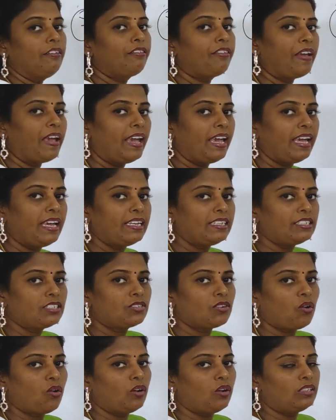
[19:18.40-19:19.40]
if a
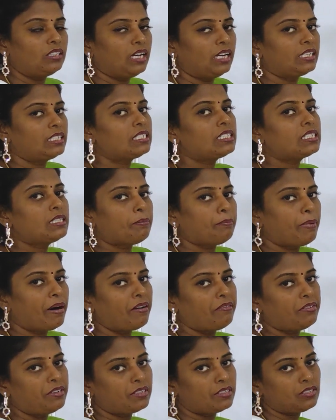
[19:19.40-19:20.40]
is odd, that is the
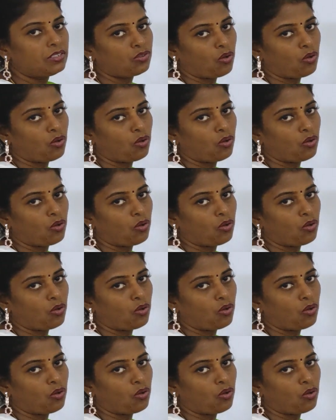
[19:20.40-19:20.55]
power is